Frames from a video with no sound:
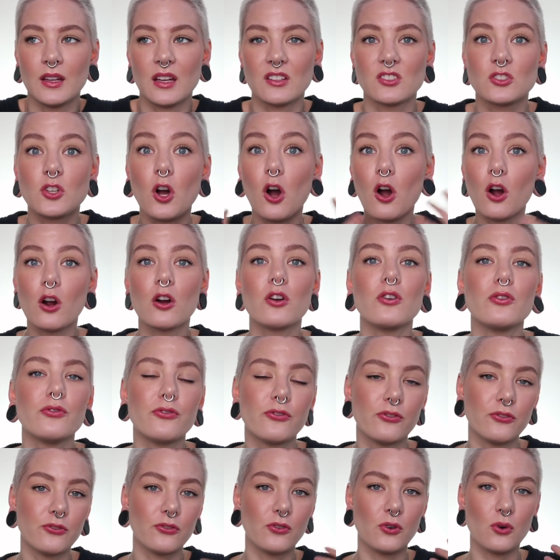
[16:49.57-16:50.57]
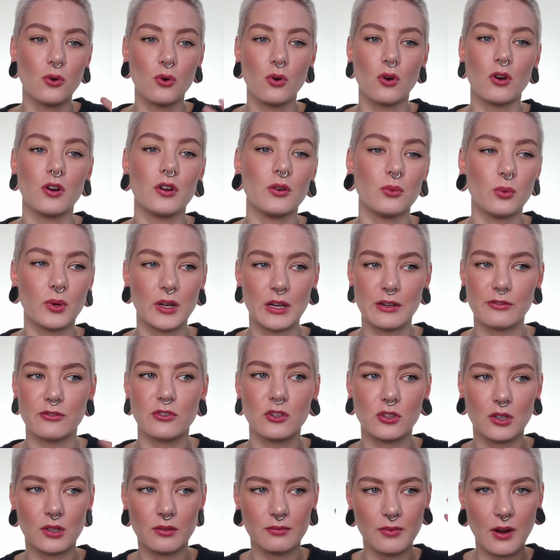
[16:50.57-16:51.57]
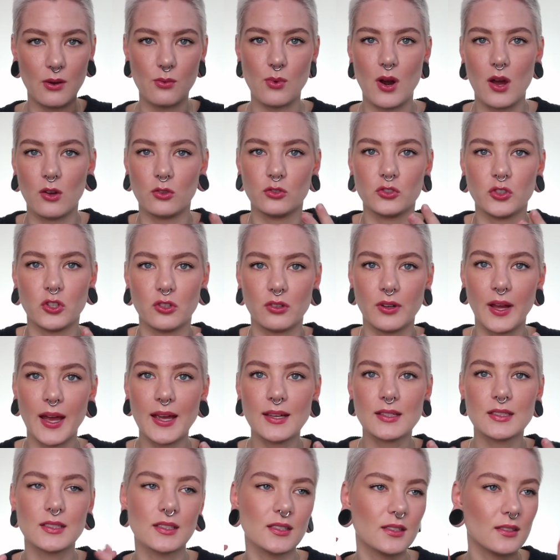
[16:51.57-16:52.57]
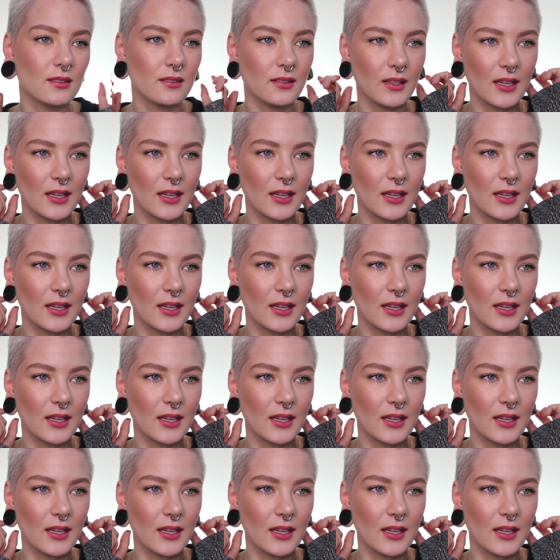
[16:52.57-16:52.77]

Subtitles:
scarf or whatever around your neck,